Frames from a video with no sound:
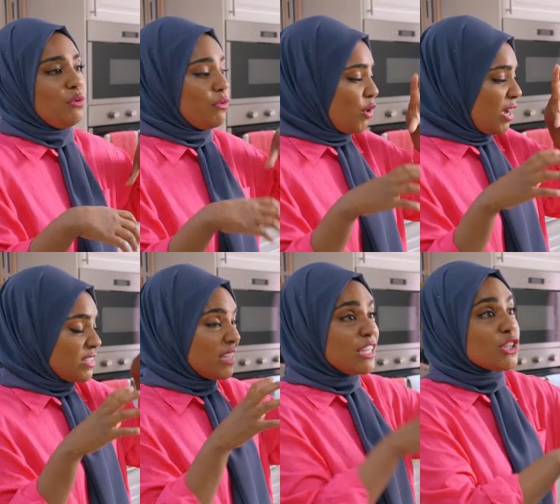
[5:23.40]
We've got our
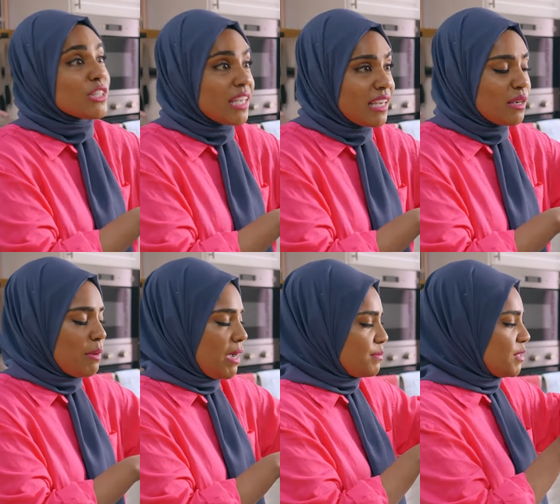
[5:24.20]
delicious kicking
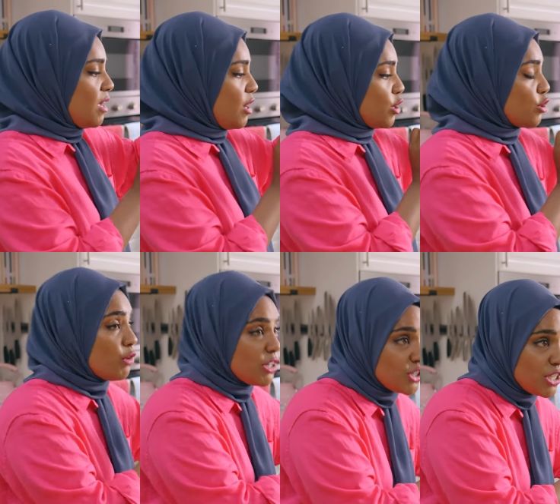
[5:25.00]
kebabs,
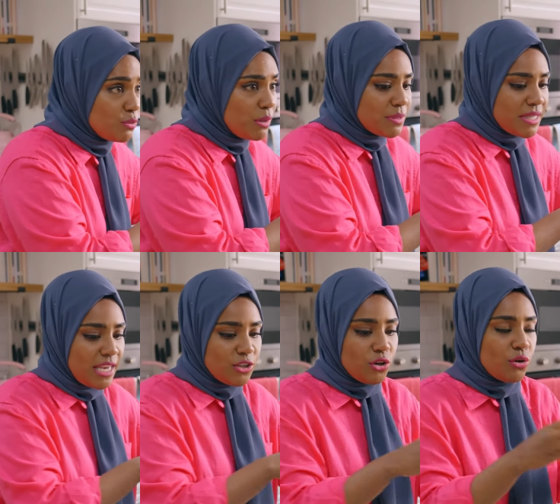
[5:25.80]
crunchy sweet
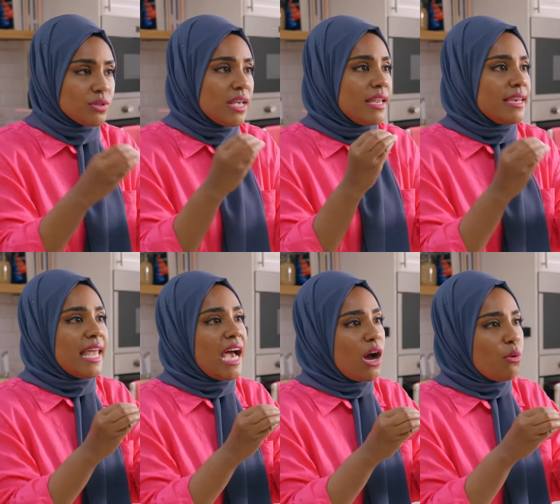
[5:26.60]
potatoes.
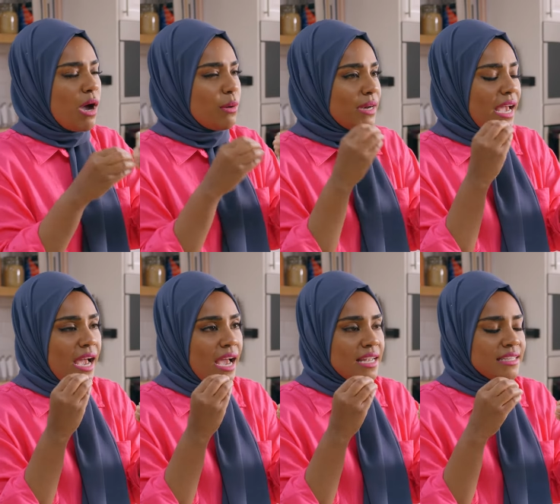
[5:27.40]
Now I want to
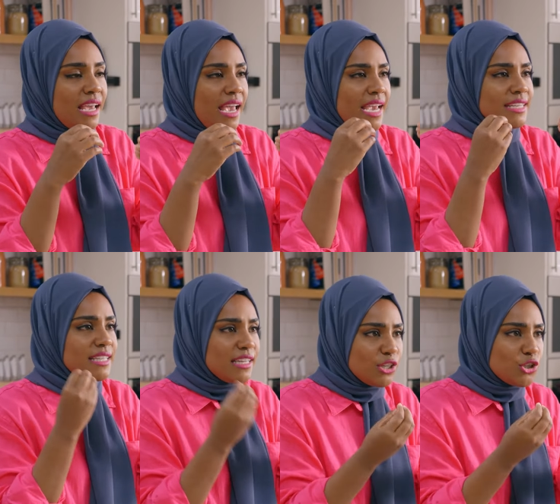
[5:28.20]
add a
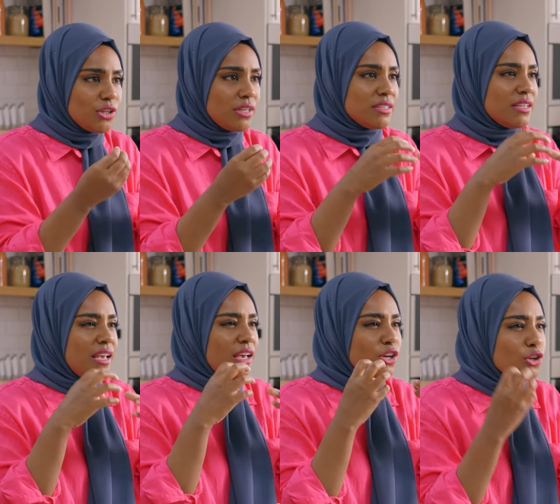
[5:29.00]
delicious
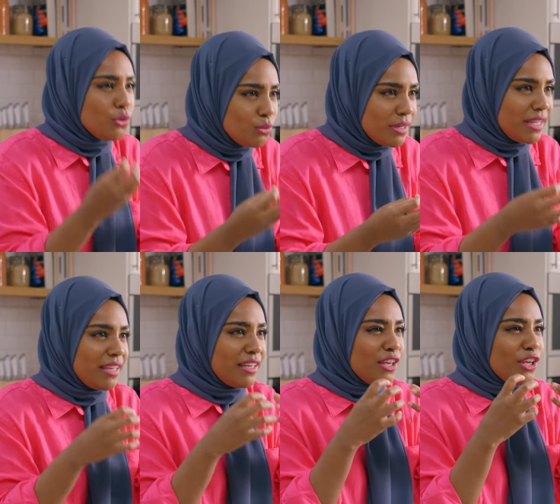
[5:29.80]

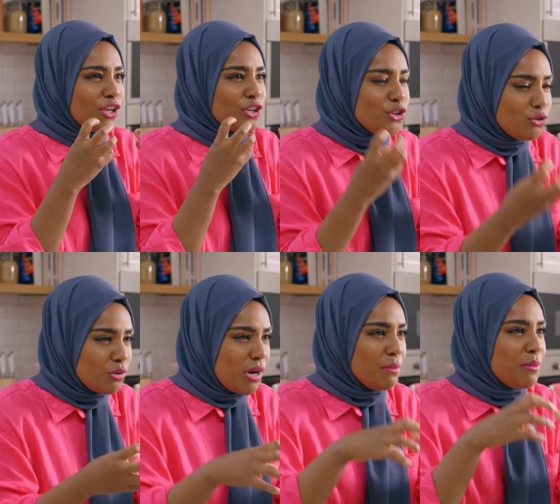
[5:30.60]
cooling
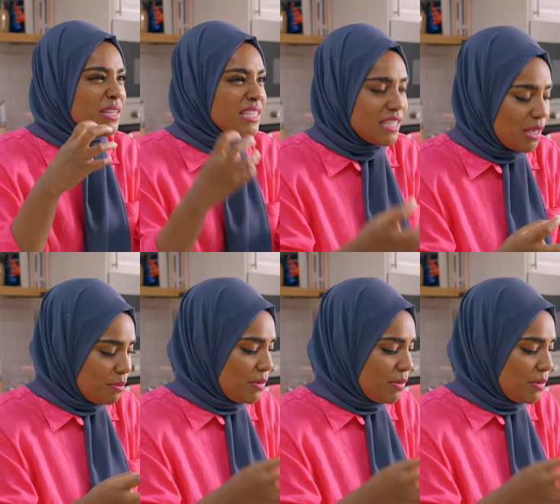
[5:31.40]
cucumber dip.